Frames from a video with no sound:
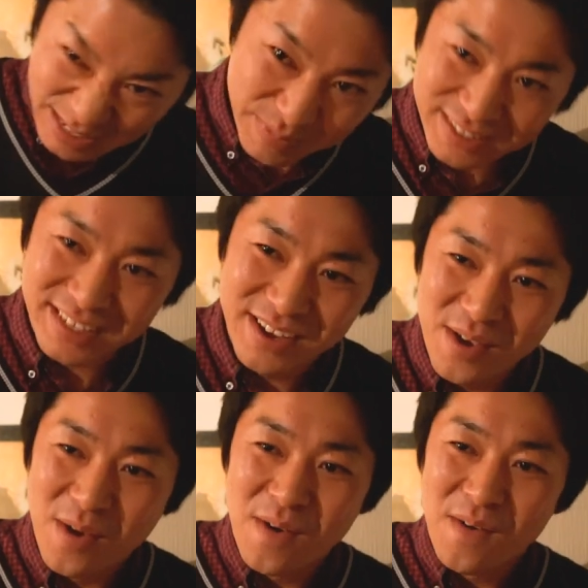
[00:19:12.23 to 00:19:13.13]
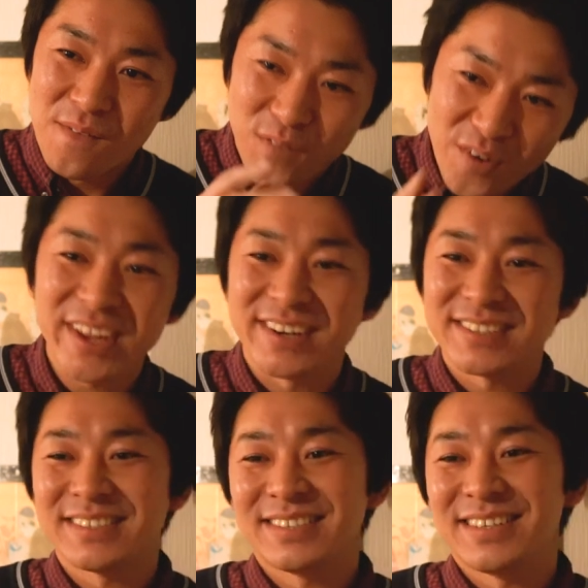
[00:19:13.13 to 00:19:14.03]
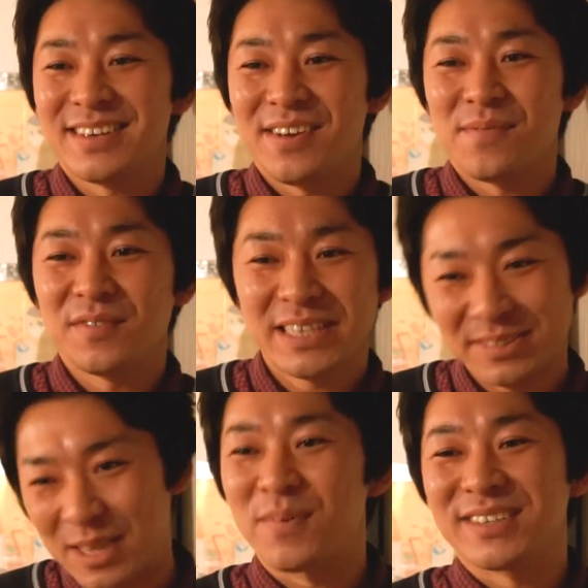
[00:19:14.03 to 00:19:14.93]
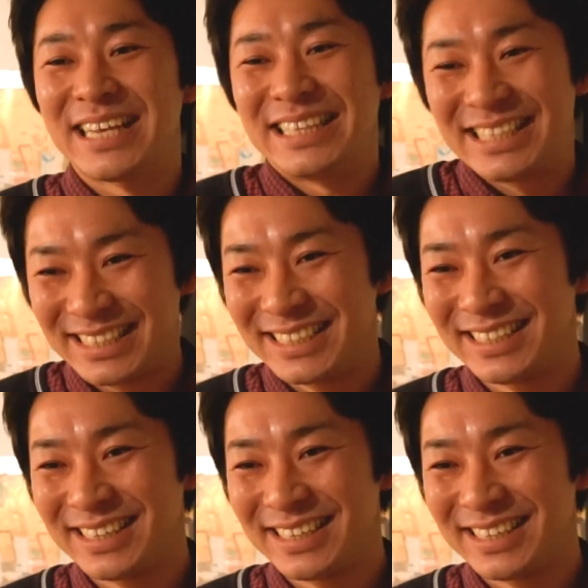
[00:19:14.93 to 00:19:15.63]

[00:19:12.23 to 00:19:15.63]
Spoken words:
But 4 years, 60%.